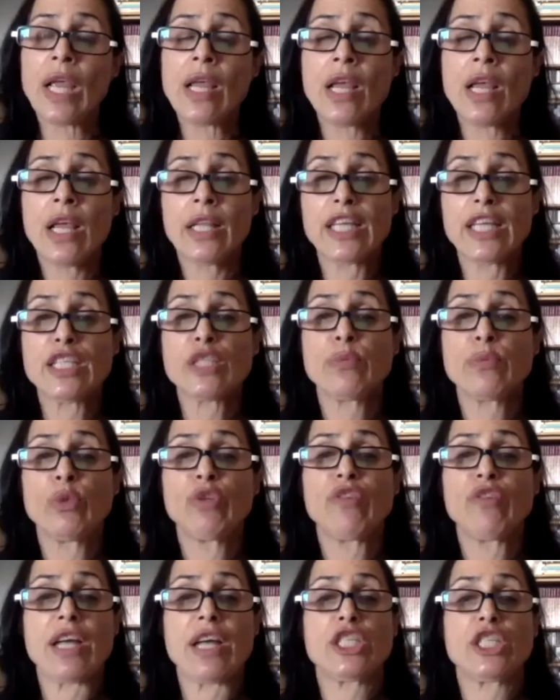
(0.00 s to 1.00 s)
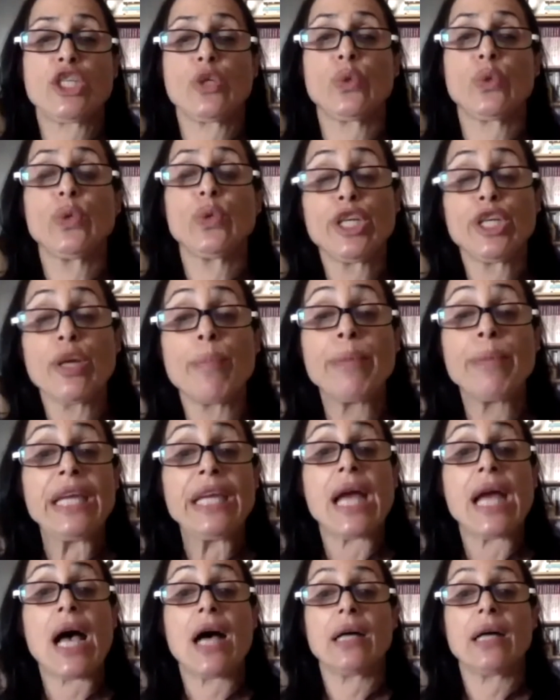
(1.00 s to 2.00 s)
Let's move on to
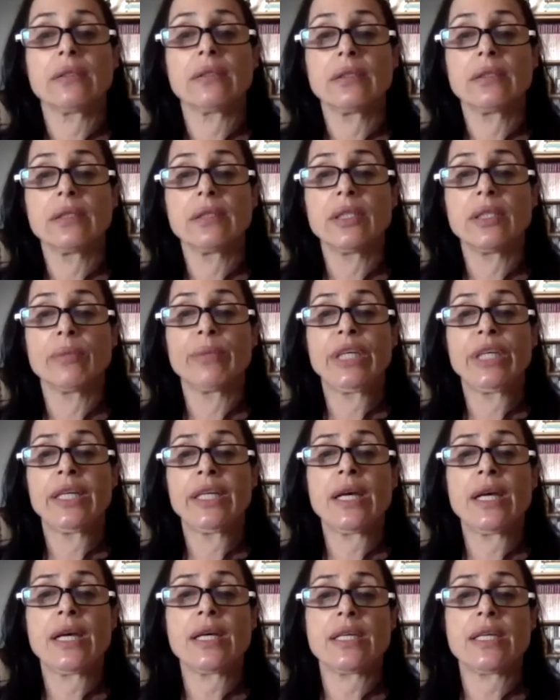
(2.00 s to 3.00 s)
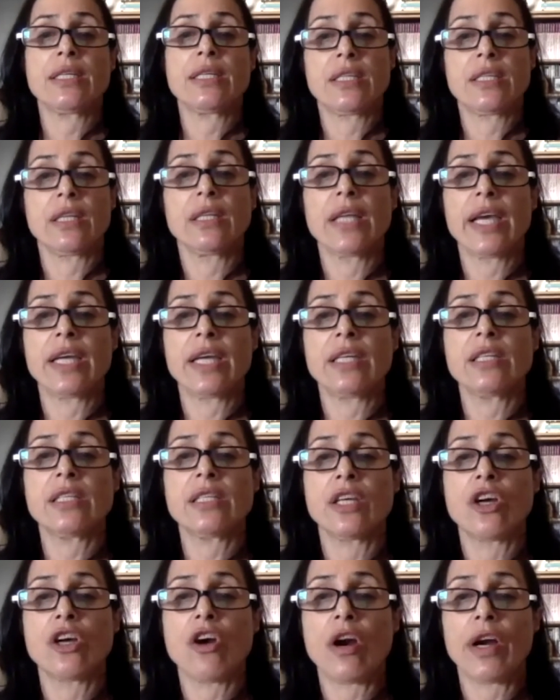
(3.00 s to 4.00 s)
Yamina. Yamina is the latest
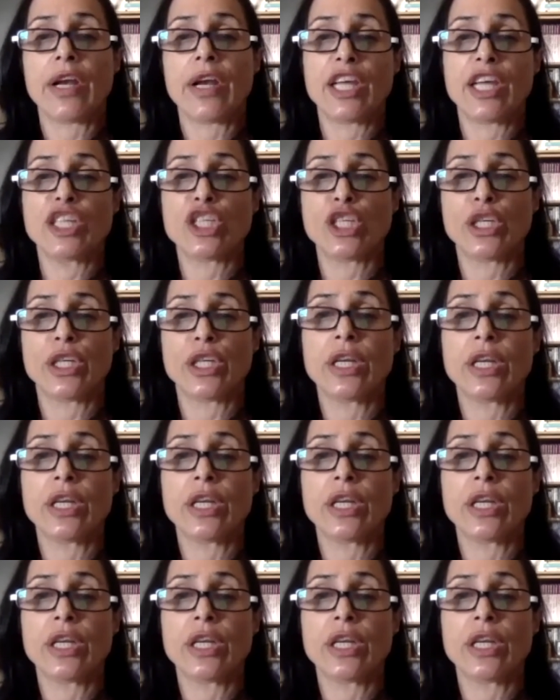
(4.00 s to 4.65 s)
incarnation